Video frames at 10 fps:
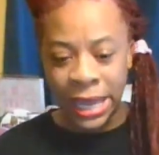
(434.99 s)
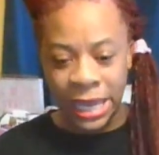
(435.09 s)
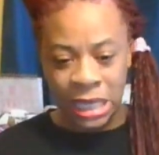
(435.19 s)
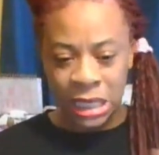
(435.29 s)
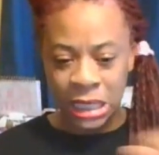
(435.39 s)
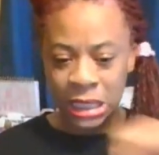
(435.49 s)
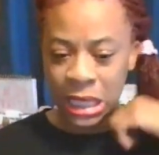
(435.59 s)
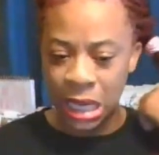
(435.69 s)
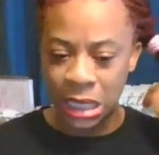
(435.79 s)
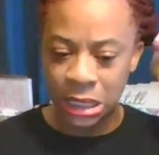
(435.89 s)
And,
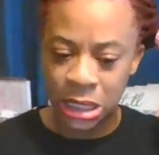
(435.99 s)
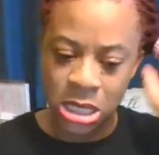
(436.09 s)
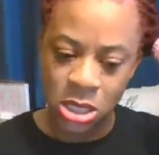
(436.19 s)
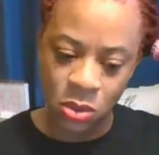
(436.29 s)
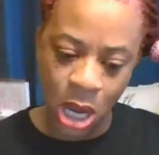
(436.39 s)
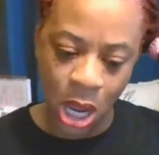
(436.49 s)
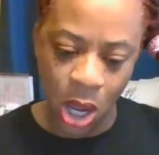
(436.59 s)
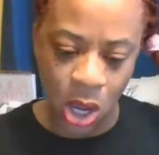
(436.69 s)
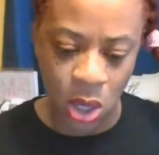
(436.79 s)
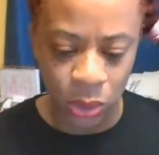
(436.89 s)
like, you
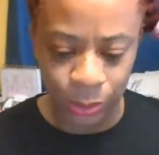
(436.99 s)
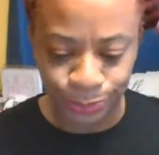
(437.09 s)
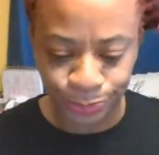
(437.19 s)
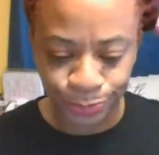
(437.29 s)
know,